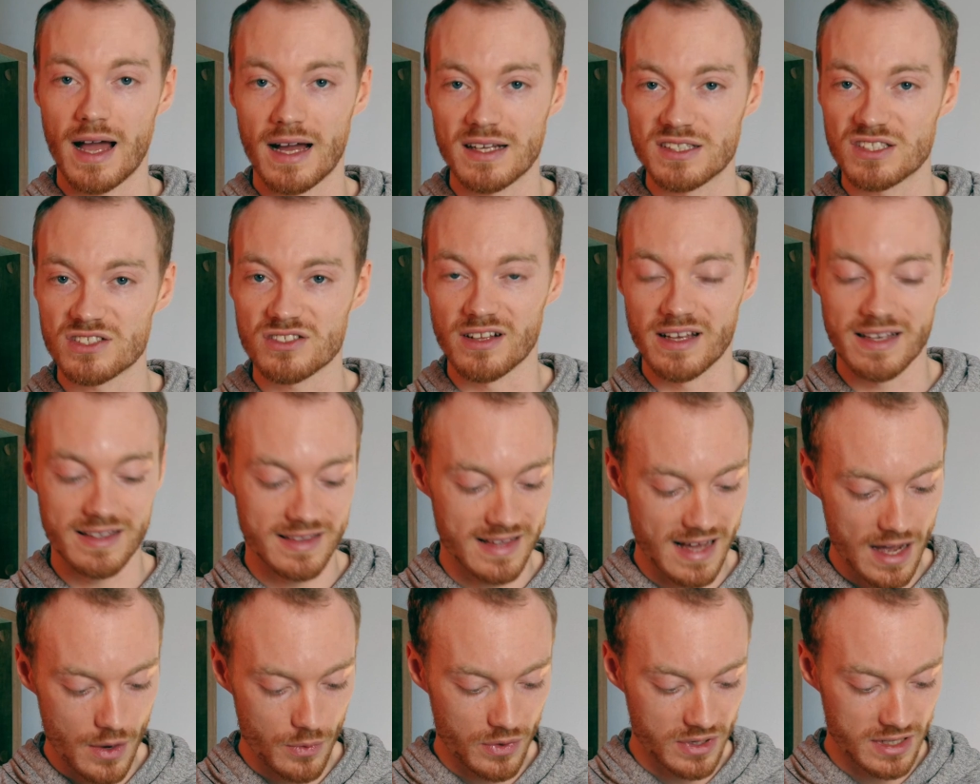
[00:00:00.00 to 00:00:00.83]
I just like
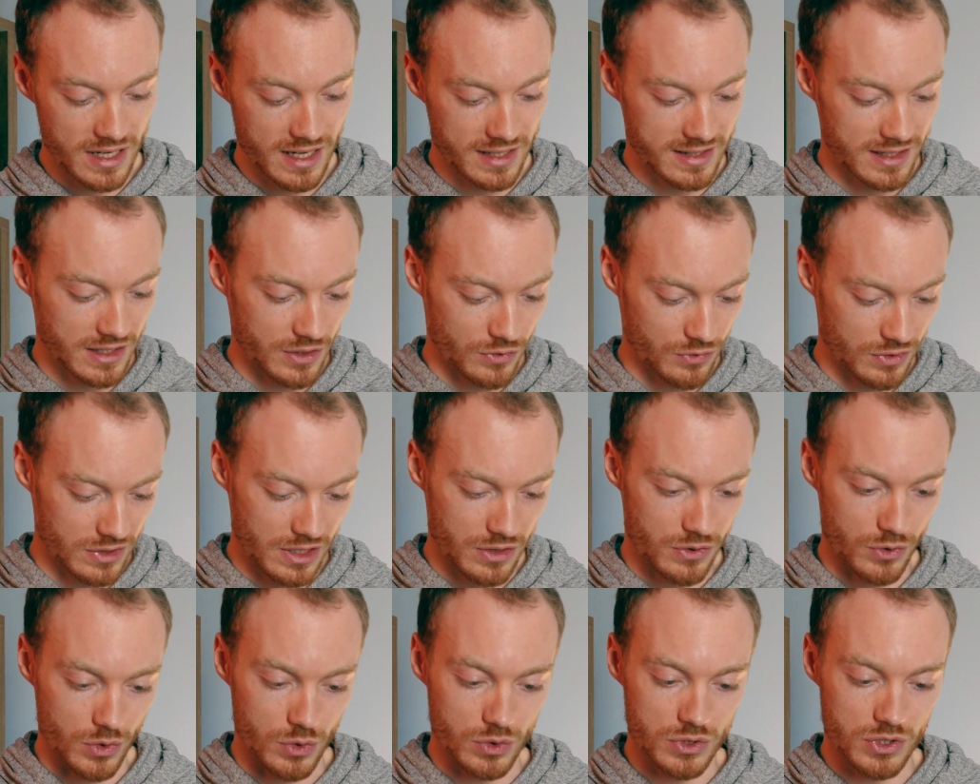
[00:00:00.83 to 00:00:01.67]
that one. I think it really
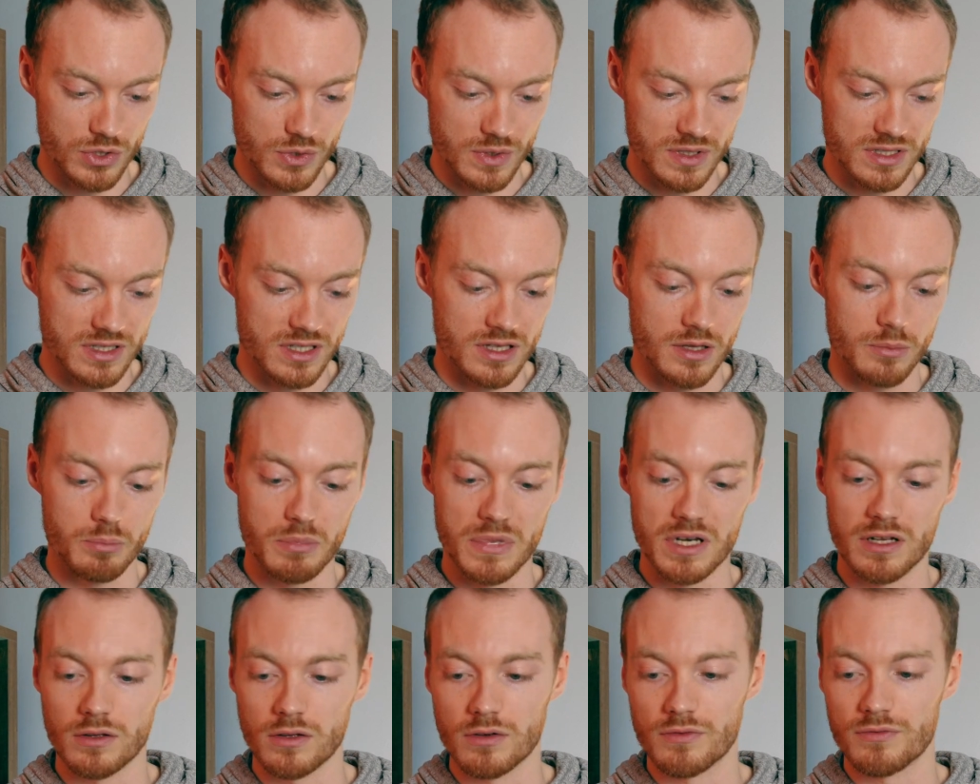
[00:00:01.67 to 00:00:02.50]
throws you into the
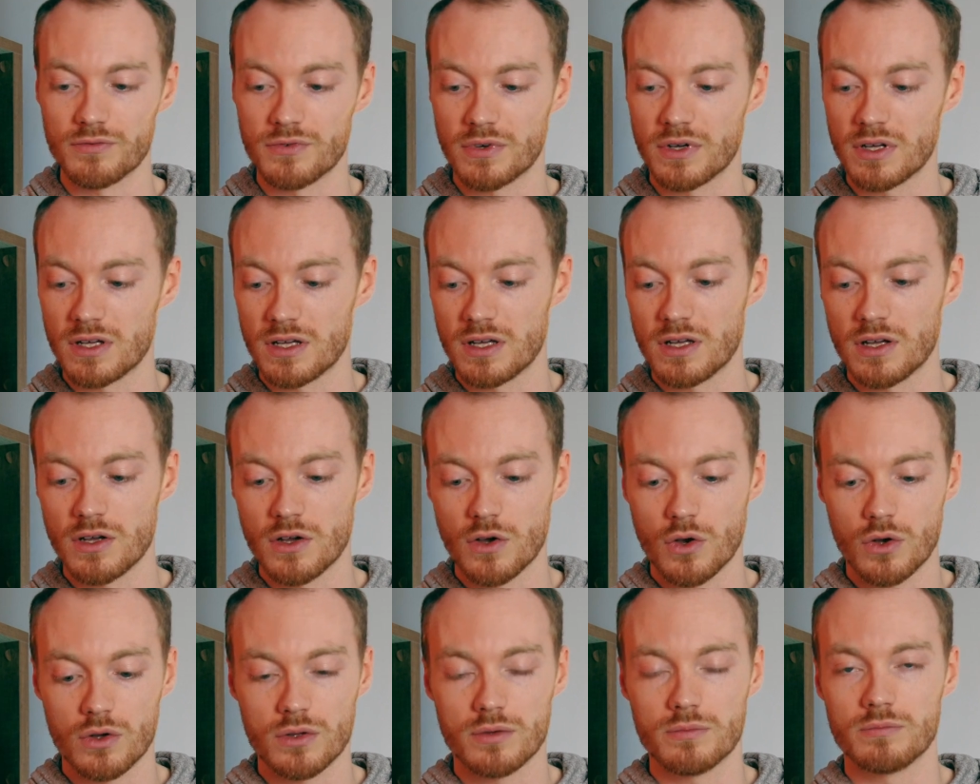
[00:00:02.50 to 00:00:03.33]
middle of
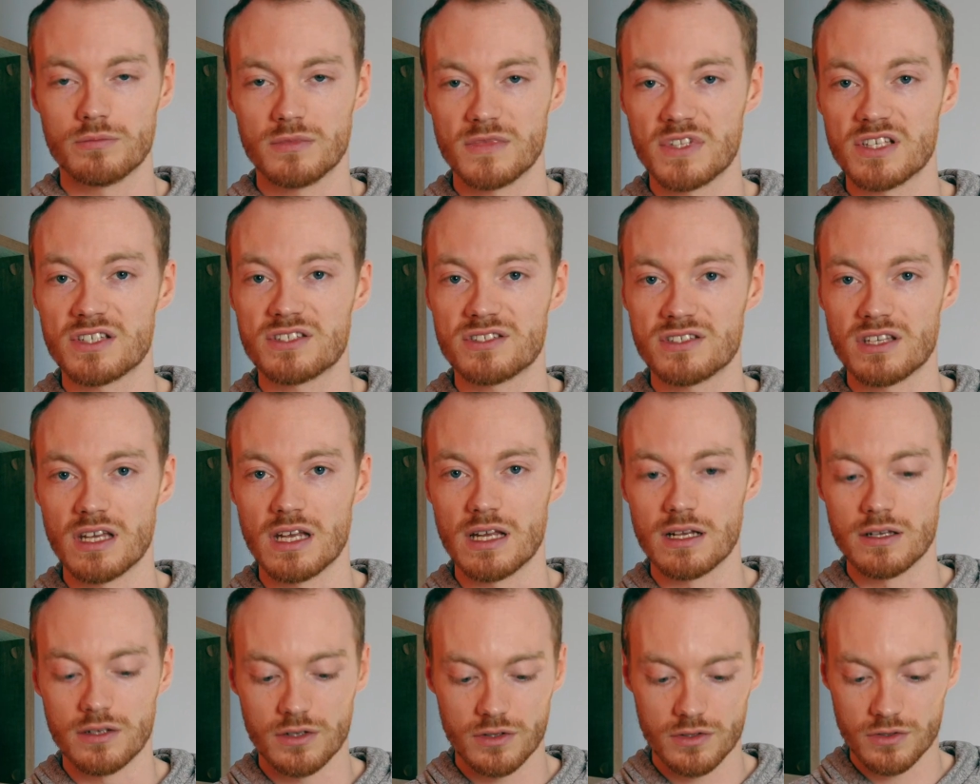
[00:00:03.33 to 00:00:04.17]
the
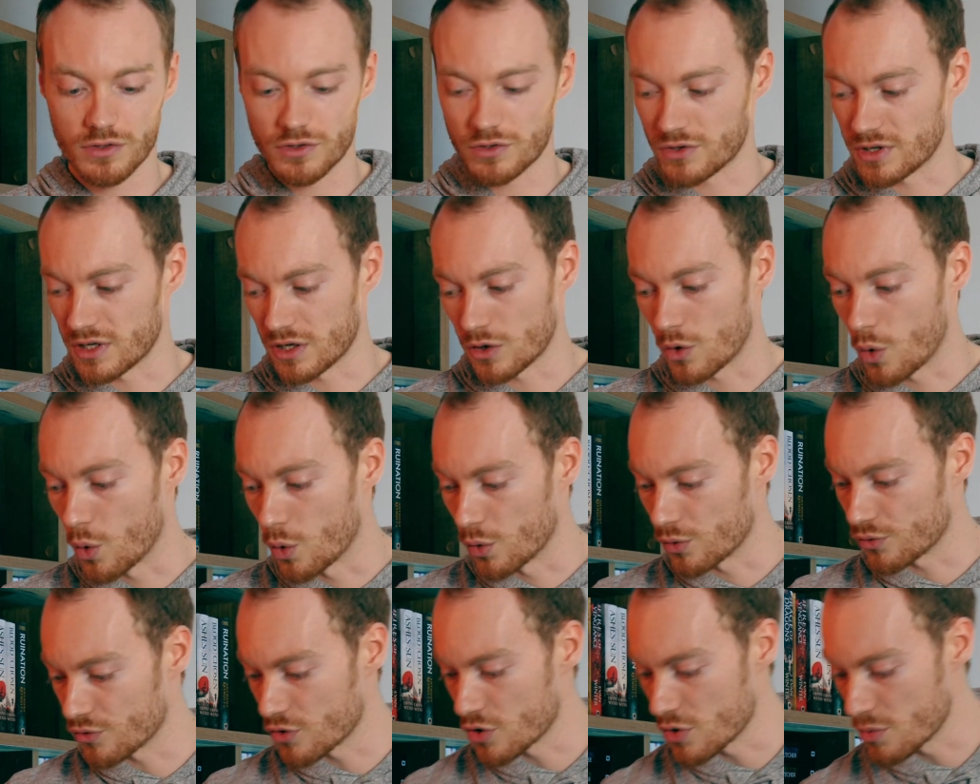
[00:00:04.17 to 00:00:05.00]
scene. You're in a
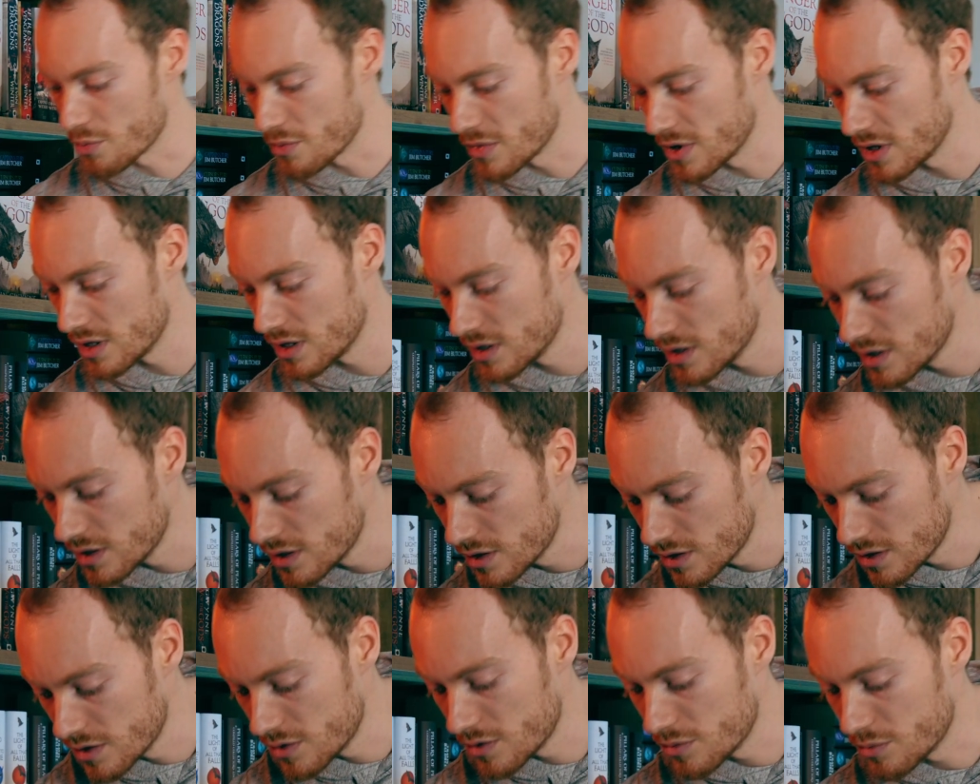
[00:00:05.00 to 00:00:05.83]
courtroom,
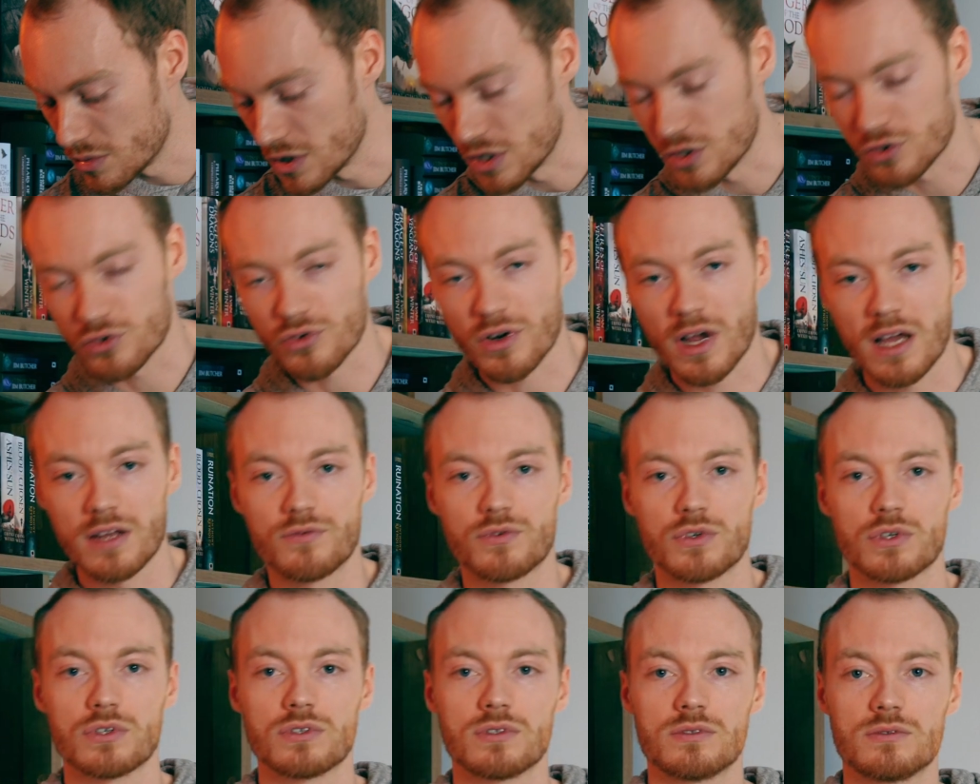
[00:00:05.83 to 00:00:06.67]
being tried
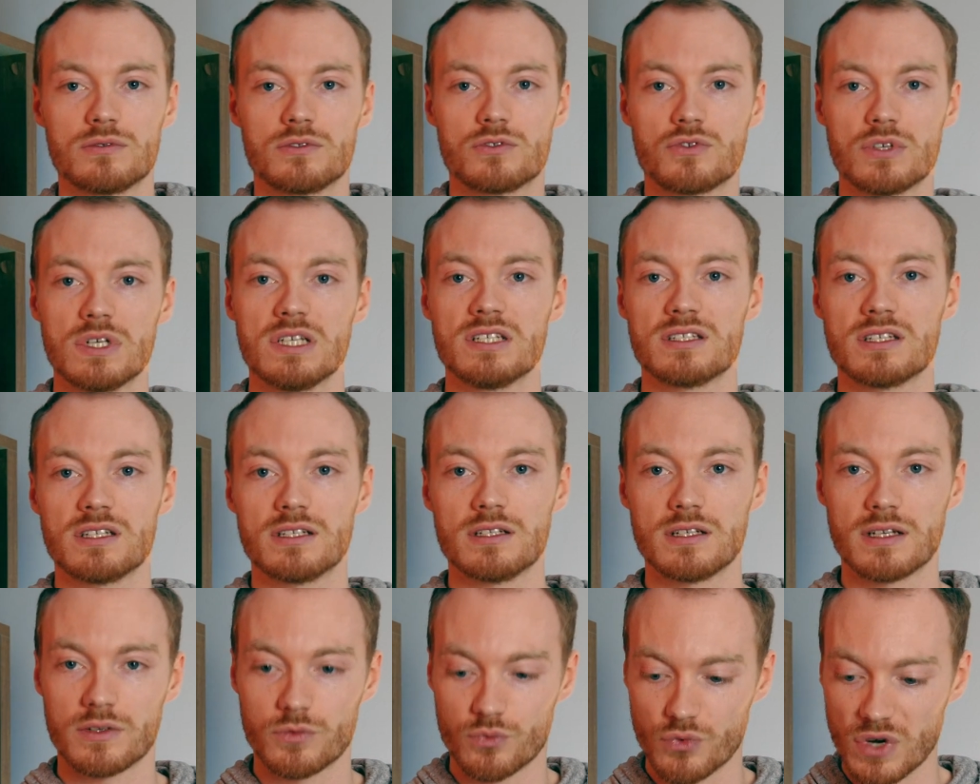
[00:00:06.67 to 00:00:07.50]
for
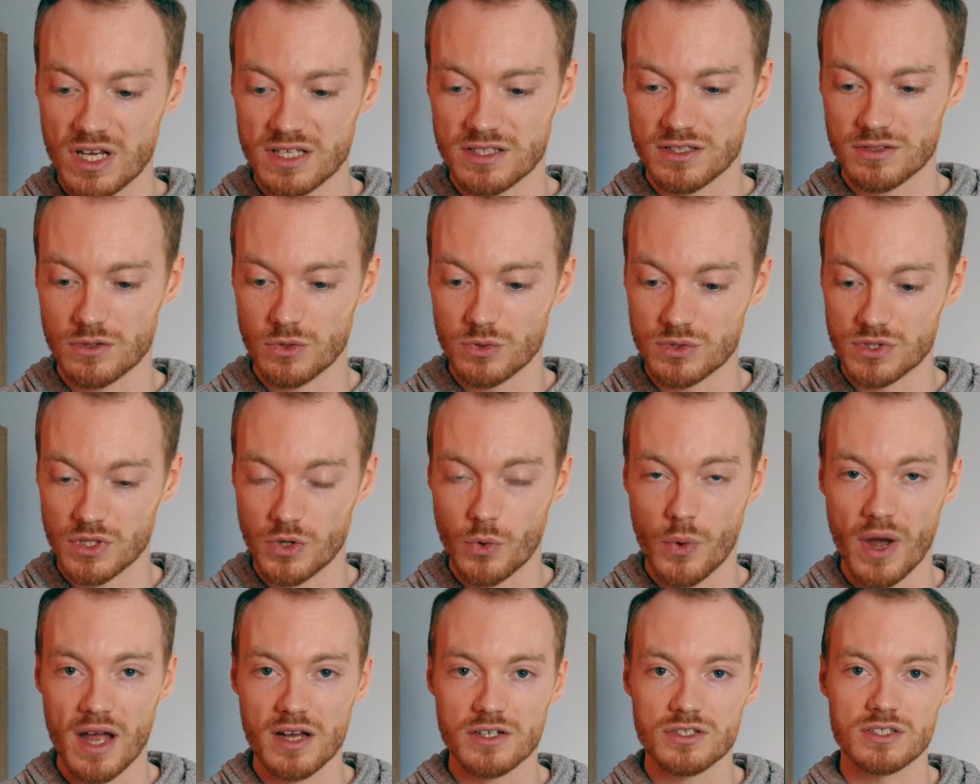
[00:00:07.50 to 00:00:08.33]
treason, it raises loads of
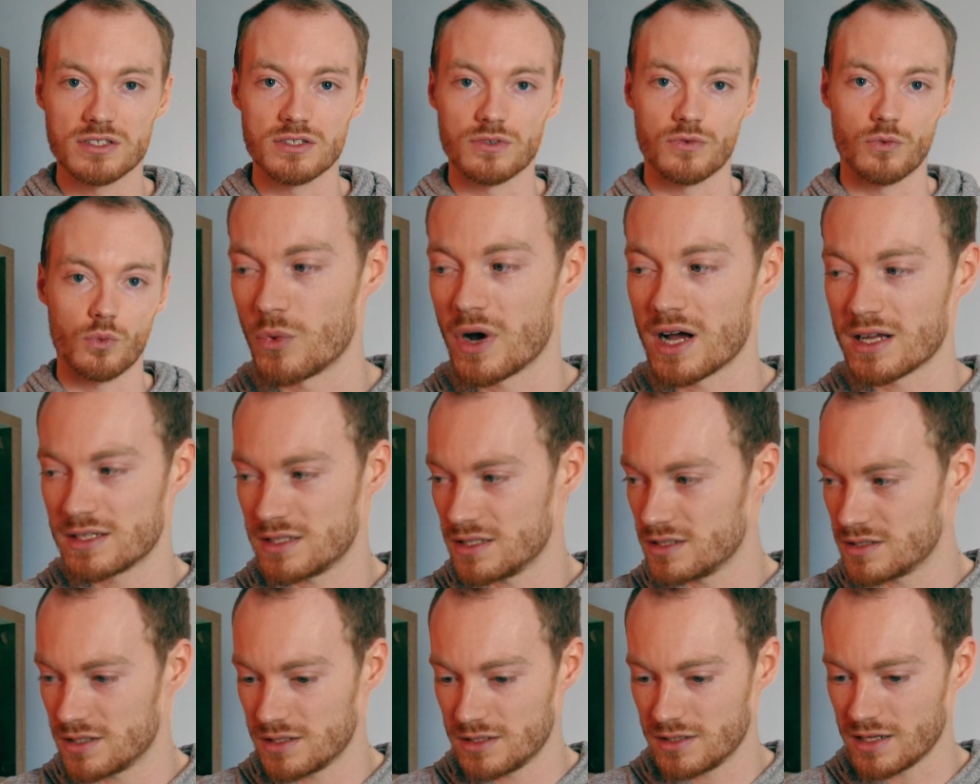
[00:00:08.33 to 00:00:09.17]
questions. Why
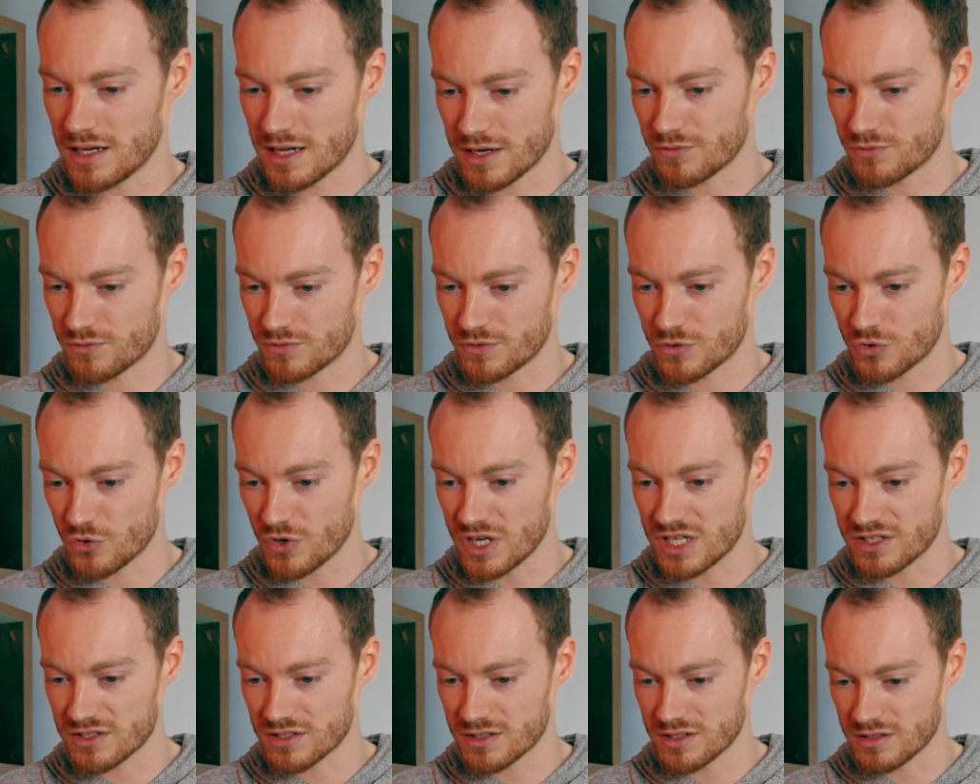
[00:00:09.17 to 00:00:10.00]
did he have
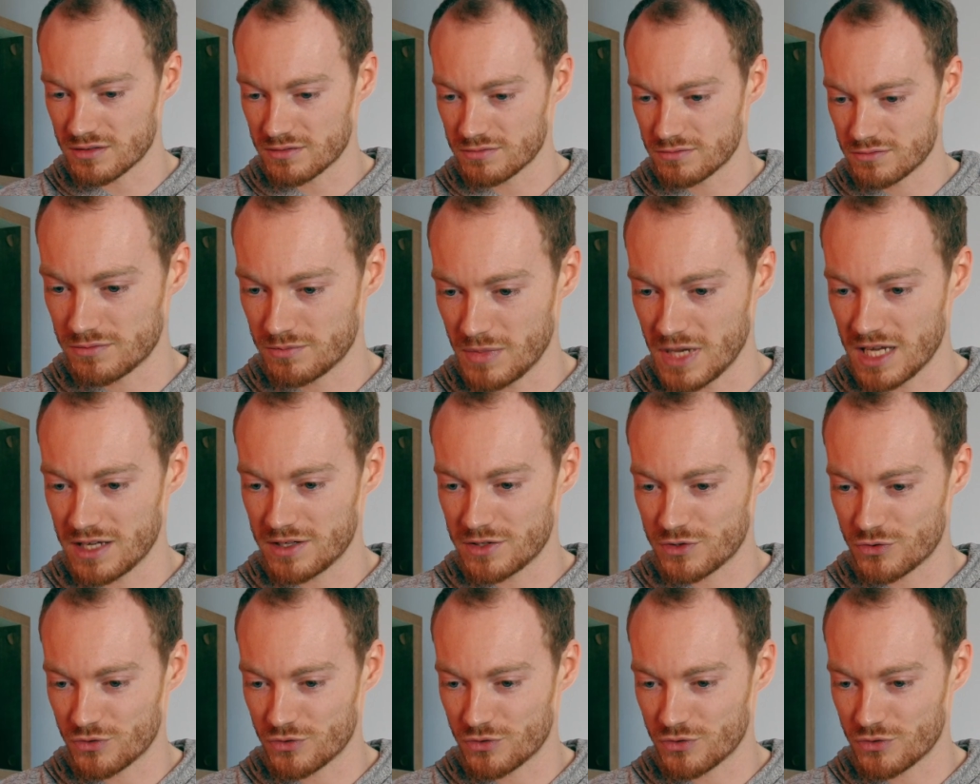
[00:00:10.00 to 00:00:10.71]
treason, make